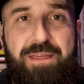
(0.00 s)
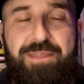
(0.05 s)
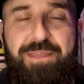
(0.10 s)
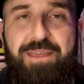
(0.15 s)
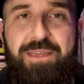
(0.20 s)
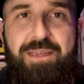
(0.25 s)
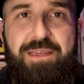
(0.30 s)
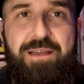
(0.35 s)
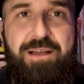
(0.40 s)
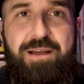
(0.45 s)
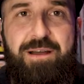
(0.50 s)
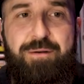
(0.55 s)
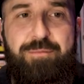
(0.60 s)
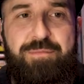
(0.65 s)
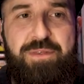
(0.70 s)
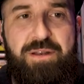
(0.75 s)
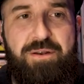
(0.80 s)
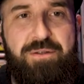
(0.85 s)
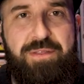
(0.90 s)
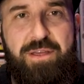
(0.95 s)
I think um,
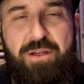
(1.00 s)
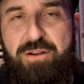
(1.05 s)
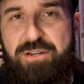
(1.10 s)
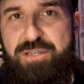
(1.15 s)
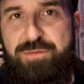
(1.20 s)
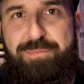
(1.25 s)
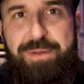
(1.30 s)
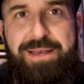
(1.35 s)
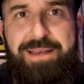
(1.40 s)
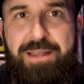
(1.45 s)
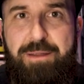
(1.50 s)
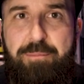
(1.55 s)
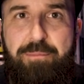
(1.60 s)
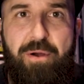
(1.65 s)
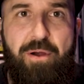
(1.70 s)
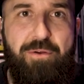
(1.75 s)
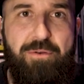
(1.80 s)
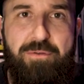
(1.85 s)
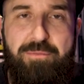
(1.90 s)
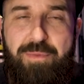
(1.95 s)
you know they are spending
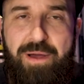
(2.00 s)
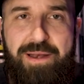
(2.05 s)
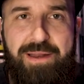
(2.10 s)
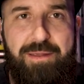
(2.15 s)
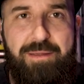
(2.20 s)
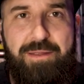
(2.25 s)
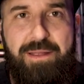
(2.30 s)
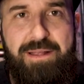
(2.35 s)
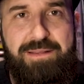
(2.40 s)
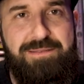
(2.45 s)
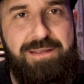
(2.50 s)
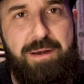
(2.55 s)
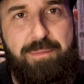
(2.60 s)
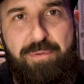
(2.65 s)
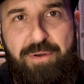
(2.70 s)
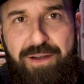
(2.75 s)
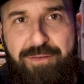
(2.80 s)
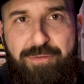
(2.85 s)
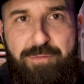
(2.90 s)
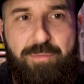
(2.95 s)
borrowed money. It's not a
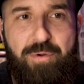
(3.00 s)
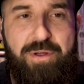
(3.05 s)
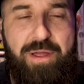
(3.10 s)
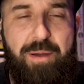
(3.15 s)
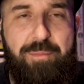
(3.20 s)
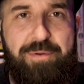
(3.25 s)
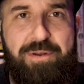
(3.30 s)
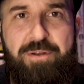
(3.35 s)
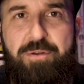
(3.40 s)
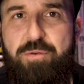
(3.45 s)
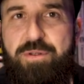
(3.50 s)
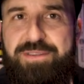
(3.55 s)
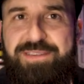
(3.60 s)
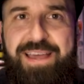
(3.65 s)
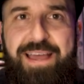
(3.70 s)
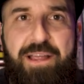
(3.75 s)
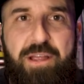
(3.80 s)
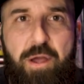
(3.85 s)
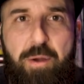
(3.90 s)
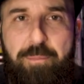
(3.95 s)
profitable company or a
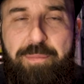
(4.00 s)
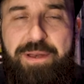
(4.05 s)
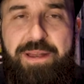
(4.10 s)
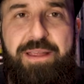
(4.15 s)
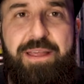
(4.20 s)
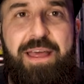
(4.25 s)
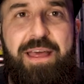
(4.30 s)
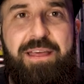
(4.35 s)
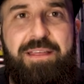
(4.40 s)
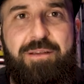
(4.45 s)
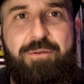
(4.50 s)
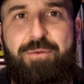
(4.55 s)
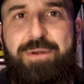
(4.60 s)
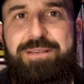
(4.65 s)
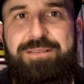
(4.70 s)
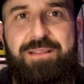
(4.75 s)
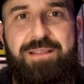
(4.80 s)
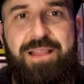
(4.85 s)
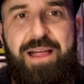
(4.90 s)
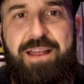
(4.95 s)
tech company that
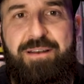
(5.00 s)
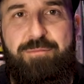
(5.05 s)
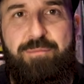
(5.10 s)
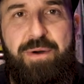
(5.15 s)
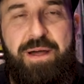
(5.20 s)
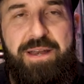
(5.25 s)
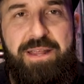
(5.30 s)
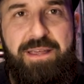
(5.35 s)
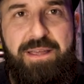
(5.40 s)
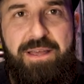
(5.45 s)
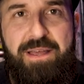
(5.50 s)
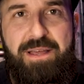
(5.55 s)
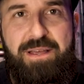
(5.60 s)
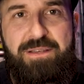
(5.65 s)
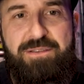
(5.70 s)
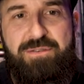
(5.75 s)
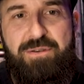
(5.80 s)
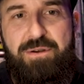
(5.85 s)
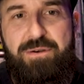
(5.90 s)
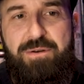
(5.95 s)
raised a lot of money.
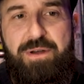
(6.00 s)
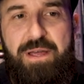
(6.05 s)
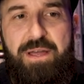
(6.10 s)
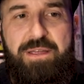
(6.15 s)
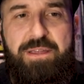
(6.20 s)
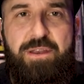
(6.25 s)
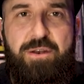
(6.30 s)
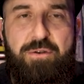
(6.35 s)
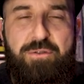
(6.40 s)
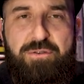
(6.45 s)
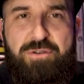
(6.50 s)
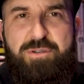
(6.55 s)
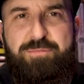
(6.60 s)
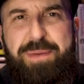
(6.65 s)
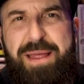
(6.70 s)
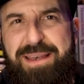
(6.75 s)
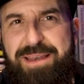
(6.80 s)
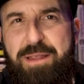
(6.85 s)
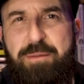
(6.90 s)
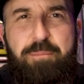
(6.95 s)
So you know they're
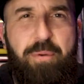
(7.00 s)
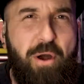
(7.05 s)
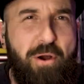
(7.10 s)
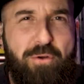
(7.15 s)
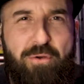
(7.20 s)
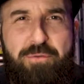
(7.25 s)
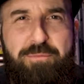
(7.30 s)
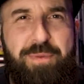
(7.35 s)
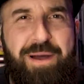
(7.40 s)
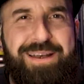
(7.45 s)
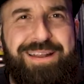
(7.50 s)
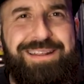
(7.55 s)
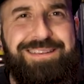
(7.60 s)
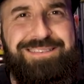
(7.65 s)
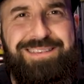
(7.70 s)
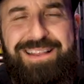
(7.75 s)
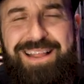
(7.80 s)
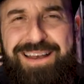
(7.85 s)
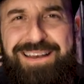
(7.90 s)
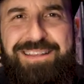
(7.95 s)
spending borrowed money. And
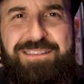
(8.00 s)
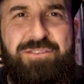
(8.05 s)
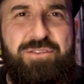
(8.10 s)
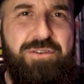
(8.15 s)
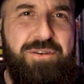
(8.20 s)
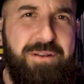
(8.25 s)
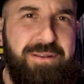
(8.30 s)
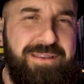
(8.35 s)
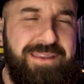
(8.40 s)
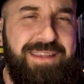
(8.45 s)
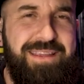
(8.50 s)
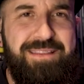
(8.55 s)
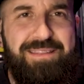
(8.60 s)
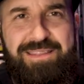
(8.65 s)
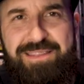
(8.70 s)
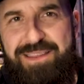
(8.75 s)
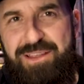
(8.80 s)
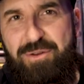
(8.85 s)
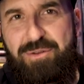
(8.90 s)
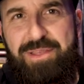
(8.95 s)
it's a lot easier to get
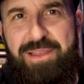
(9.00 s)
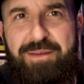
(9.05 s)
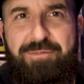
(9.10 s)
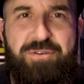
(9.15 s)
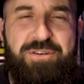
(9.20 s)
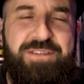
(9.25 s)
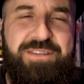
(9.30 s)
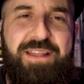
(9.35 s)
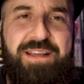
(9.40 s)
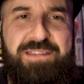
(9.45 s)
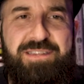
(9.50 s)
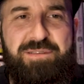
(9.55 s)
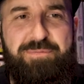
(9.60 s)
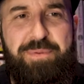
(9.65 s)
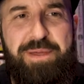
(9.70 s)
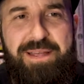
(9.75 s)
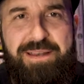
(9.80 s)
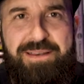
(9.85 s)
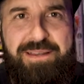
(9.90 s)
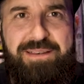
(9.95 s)
you know leverage that
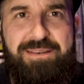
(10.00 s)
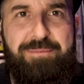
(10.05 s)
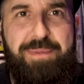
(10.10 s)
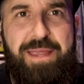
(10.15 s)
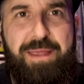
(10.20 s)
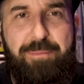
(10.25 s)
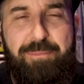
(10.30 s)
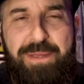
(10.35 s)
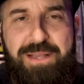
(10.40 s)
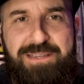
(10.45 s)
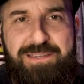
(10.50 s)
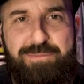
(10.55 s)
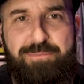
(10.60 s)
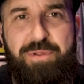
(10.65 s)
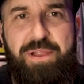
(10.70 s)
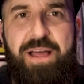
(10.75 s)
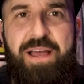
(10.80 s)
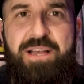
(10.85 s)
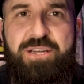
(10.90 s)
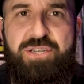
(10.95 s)
spend and make a big
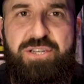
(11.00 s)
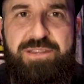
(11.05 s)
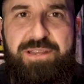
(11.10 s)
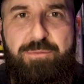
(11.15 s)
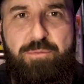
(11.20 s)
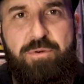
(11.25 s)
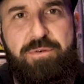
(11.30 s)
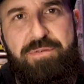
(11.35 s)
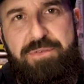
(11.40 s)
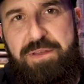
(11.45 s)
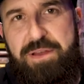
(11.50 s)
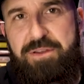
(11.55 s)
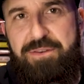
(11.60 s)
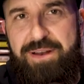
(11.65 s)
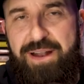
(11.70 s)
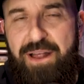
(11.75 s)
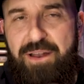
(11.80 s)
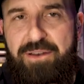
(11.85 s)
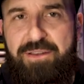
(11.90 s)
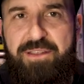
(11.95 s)
splash, and then we'll figure
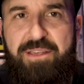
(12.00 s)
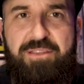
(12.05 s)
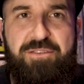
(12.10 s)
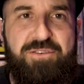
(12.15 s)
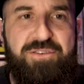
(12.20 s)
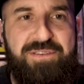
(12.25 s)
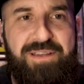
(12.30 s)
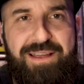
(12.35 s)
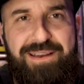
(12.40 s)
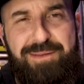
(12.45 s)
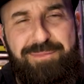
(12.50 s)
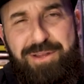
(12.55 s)
it out on the other side.